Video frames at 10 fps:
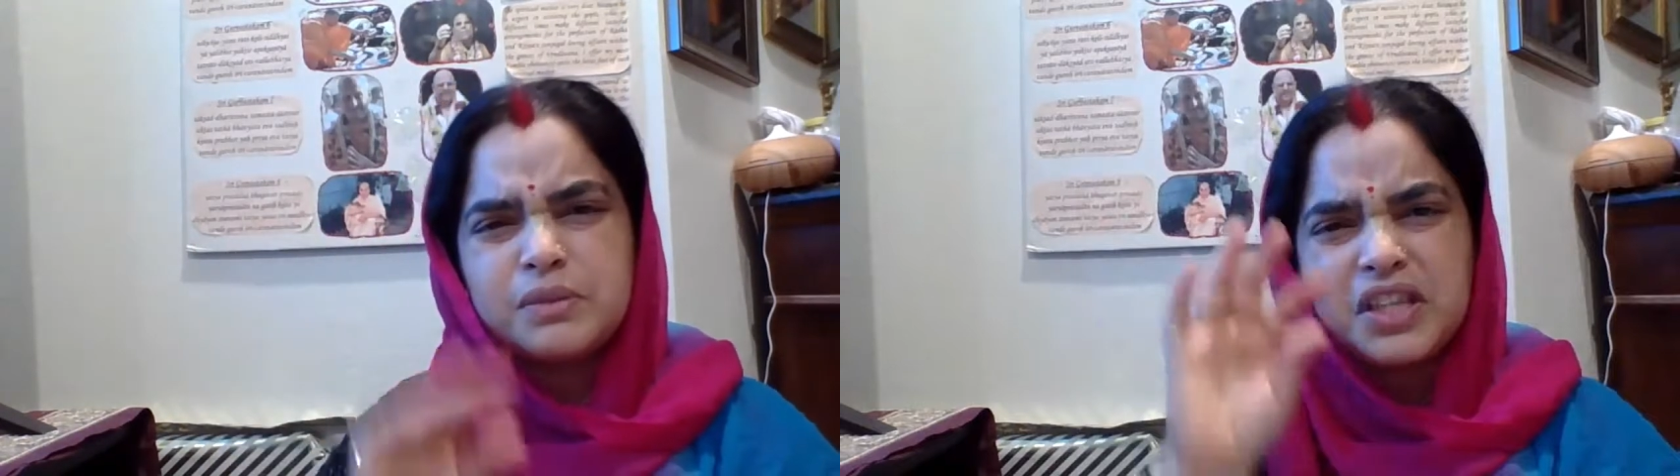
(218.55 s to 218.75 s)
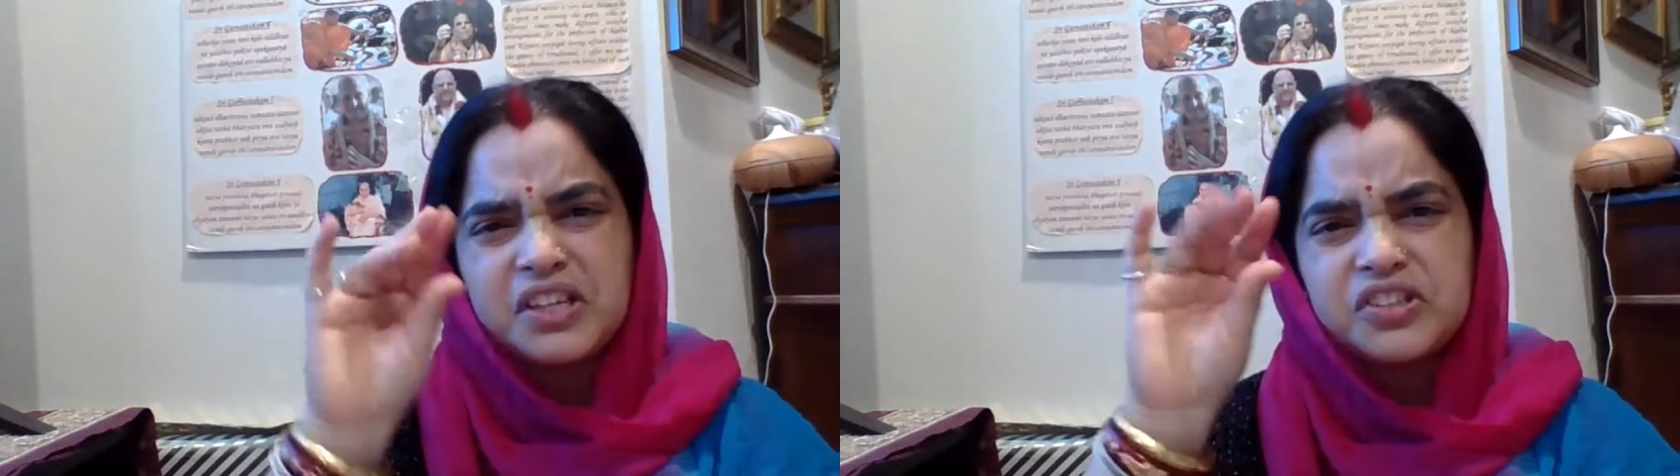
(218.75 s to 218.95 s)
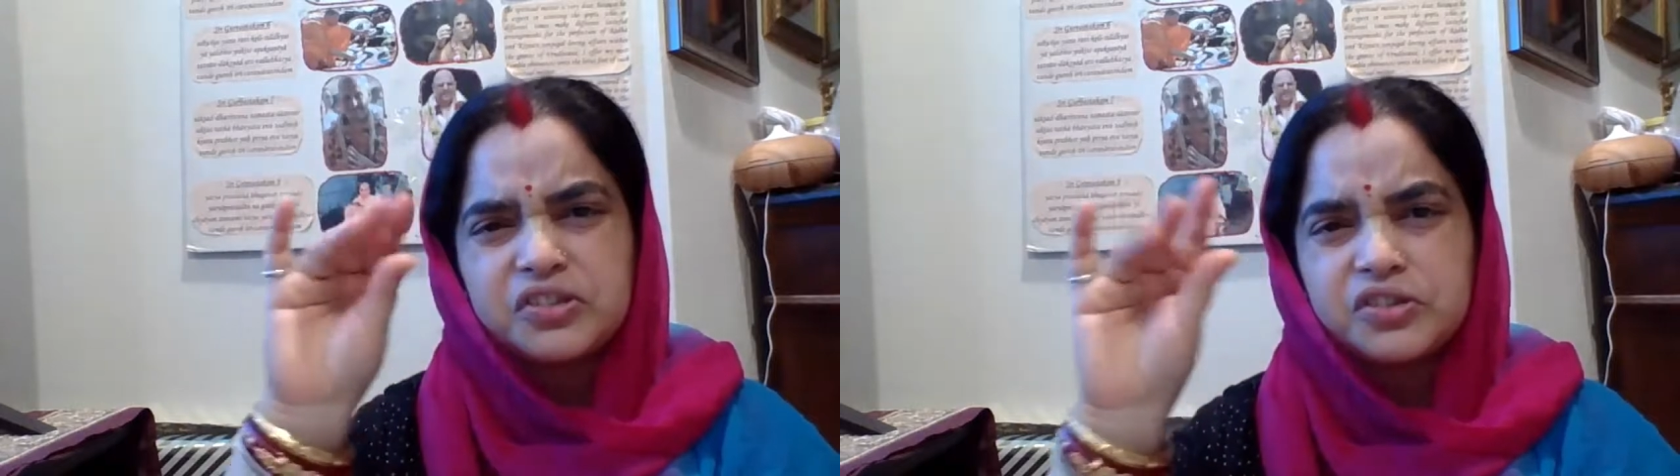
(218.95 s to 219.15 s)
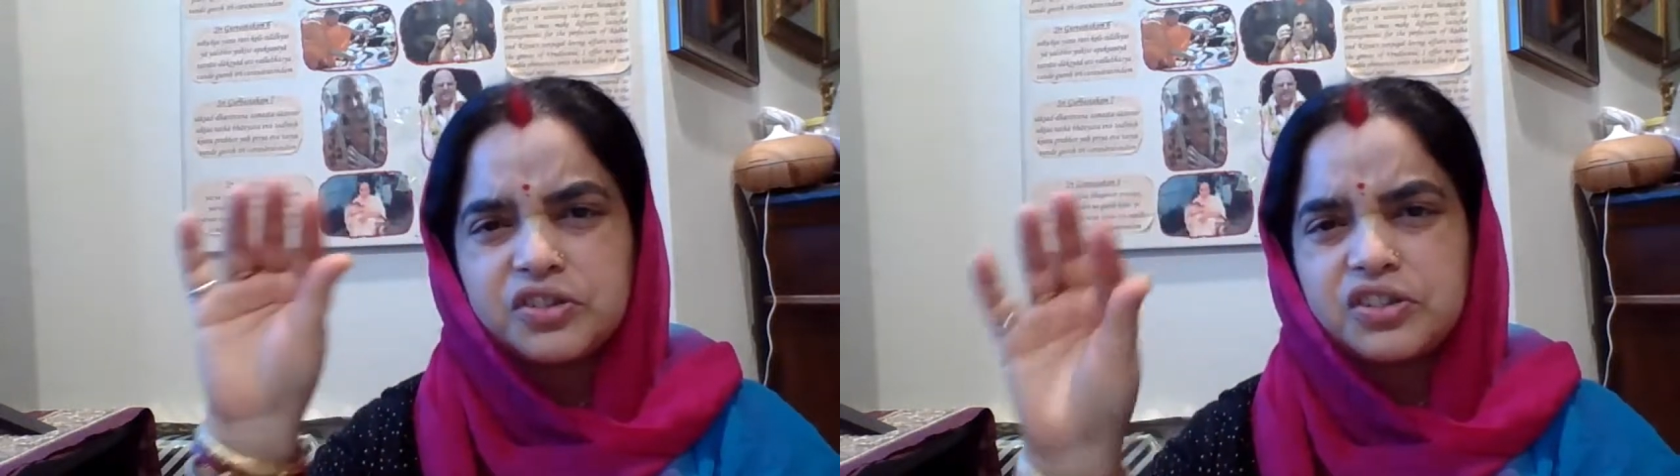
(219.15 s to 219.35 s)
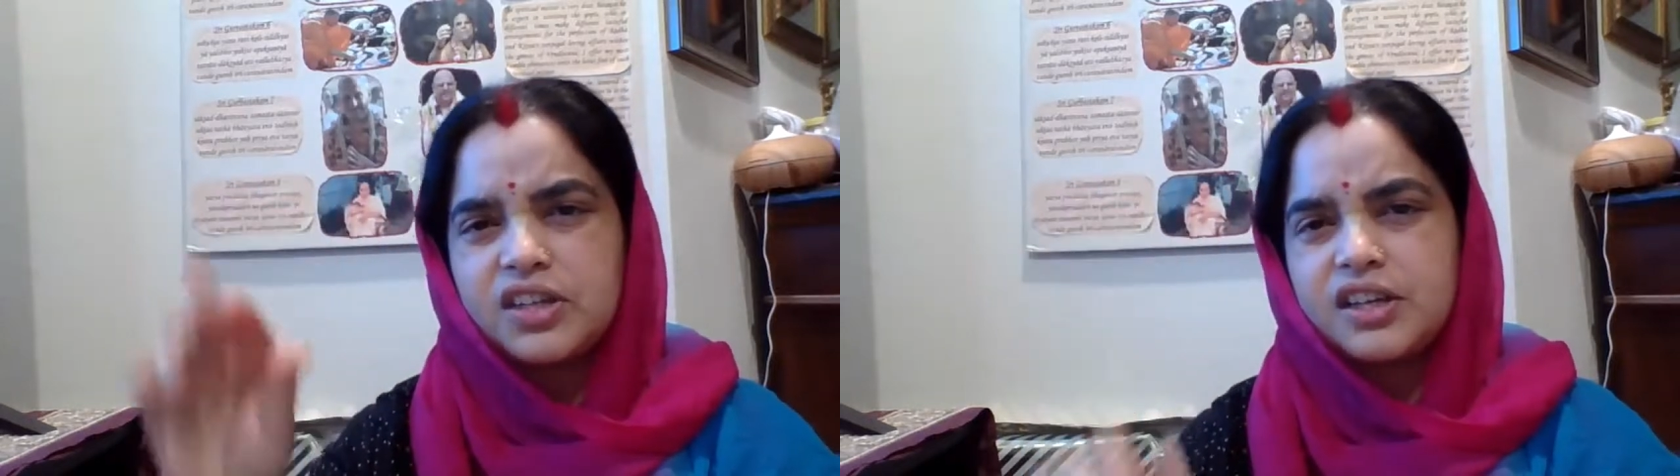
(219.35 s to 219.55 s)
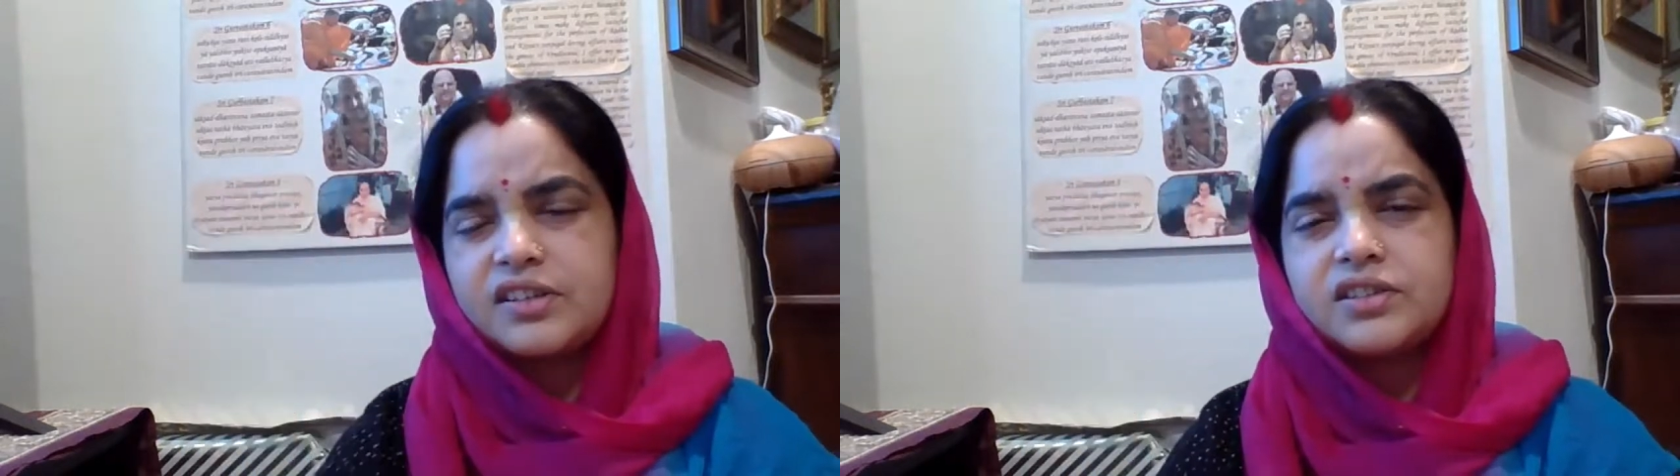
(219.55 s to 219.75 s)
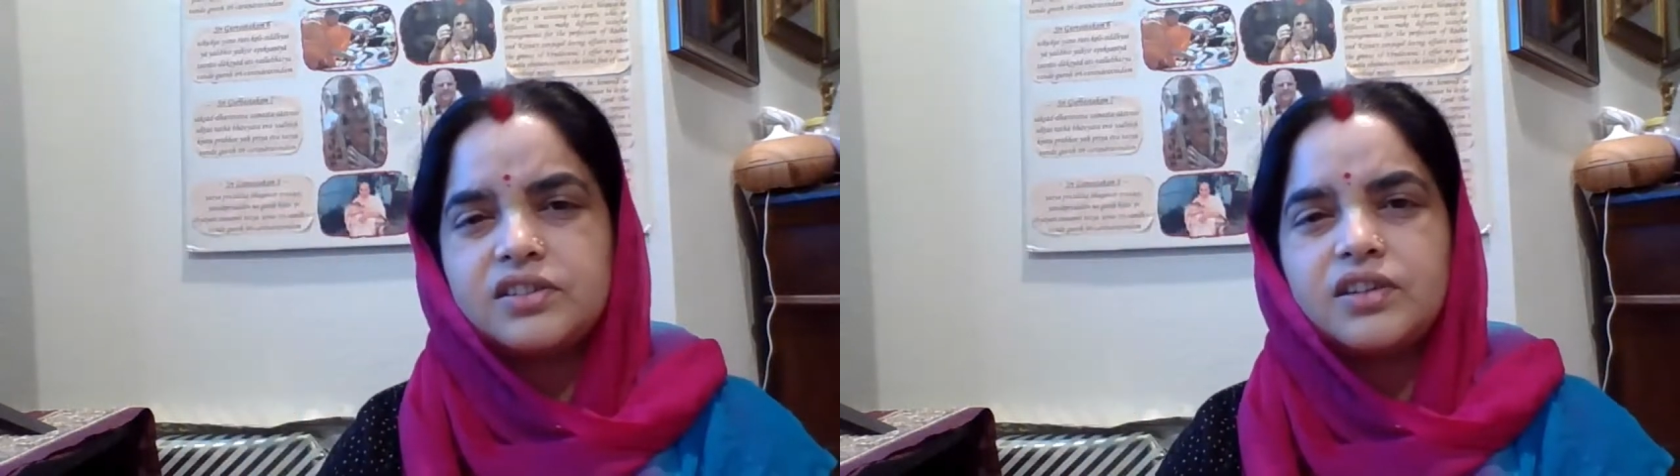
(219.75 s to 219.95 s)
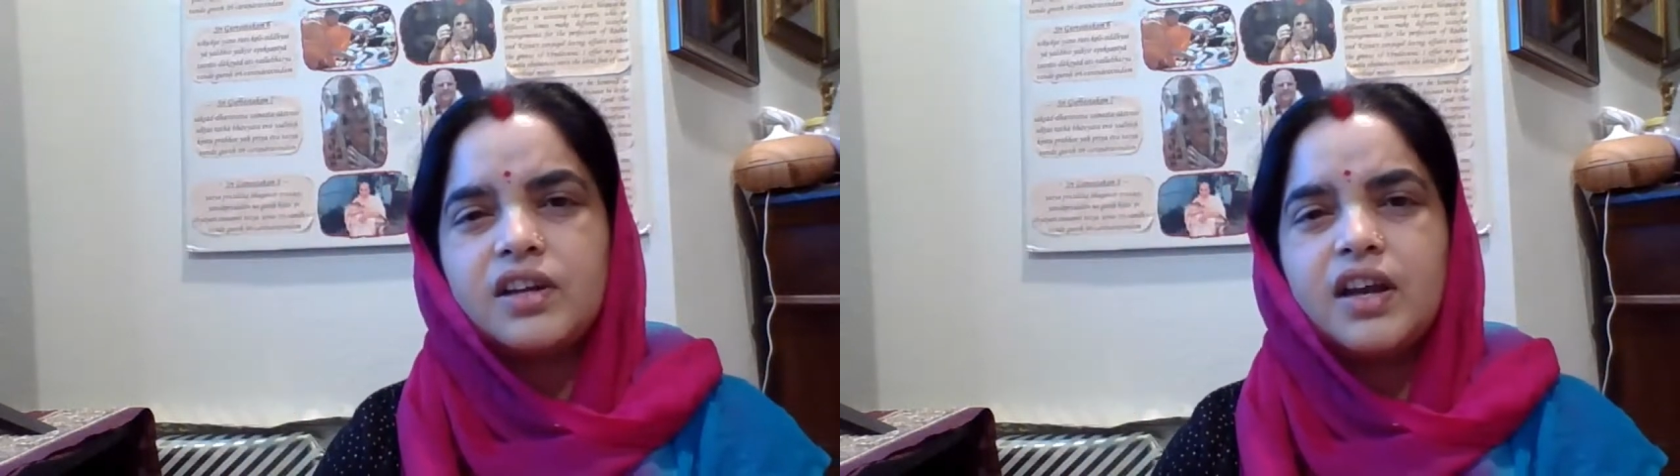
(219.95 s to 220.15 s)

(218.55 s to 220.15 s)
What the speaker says: dangerous snakes.